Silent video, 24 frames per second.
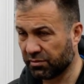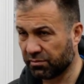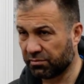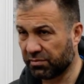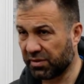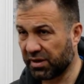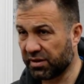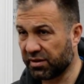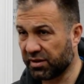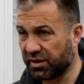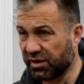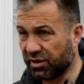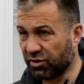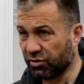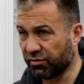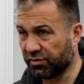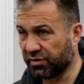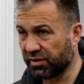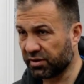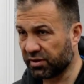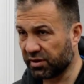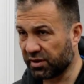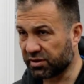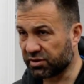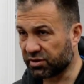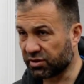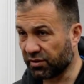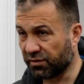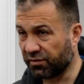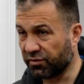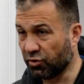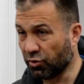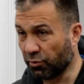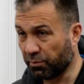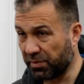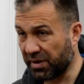By the end of the test,
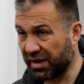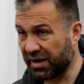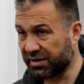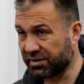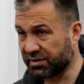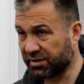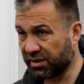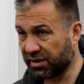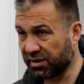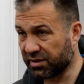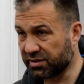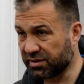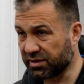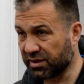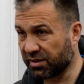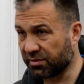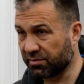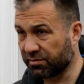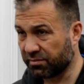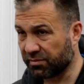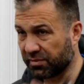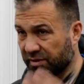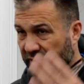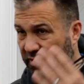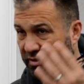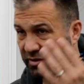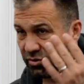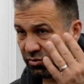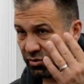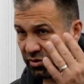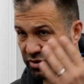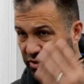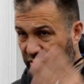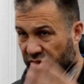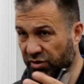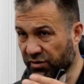if you pass the exam and you
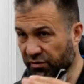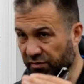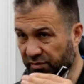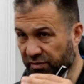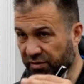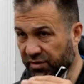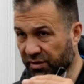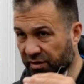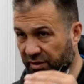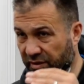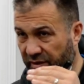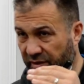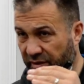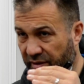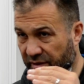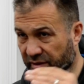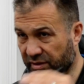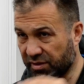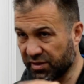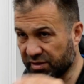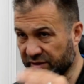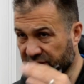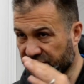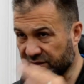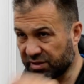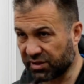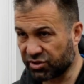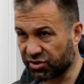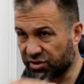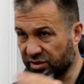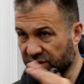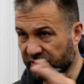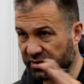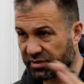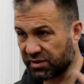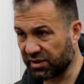achieved
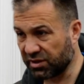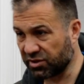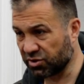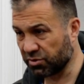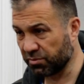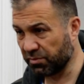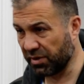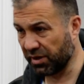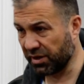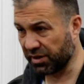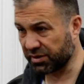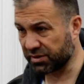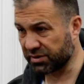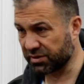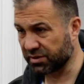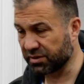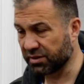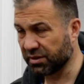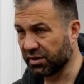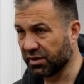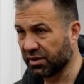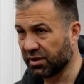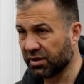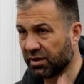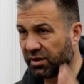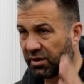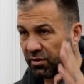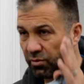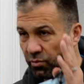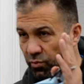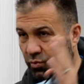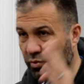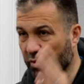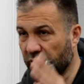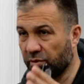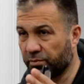such and such marks,
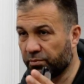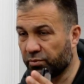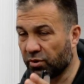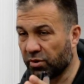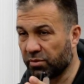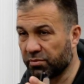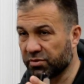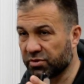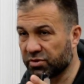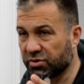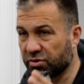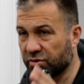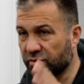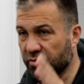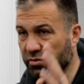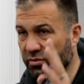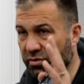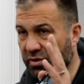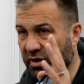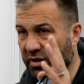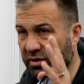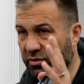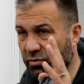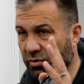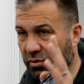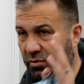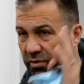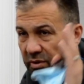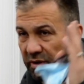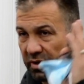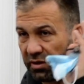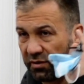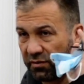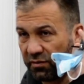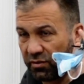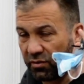we promise you that we will
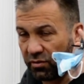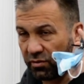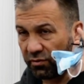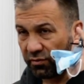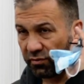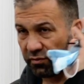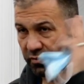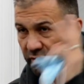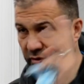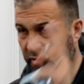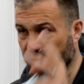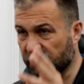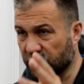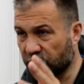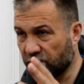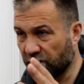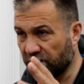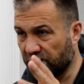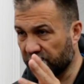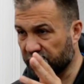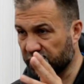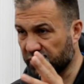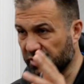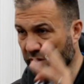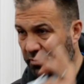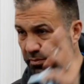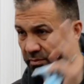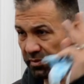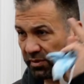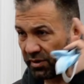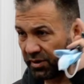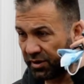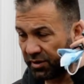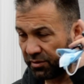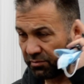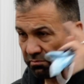give you a full scholarship,
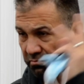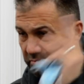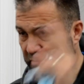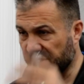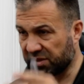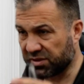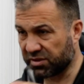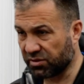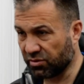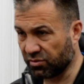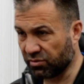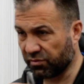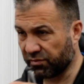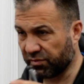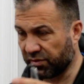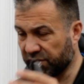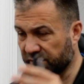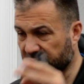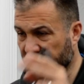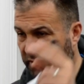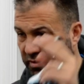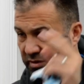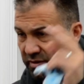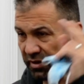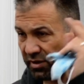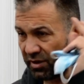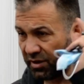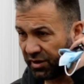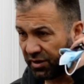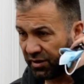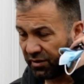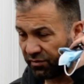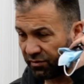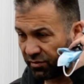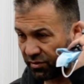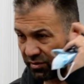best university,
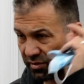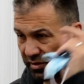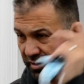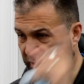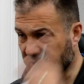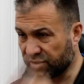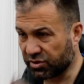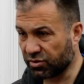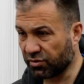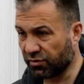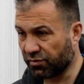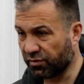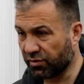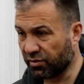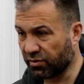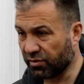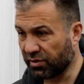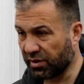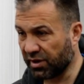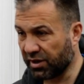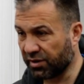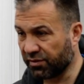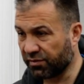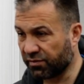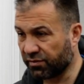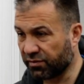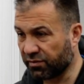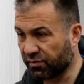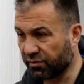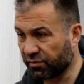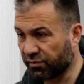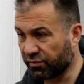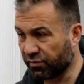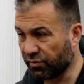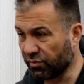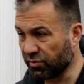for the rest of your life,
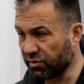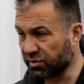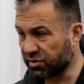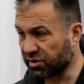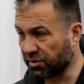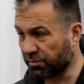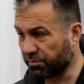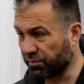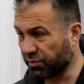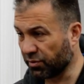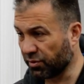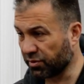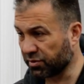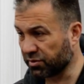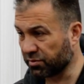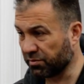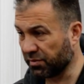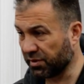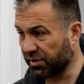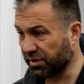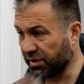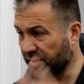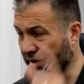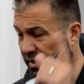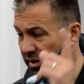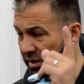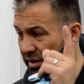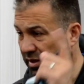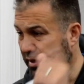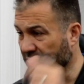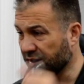full support money,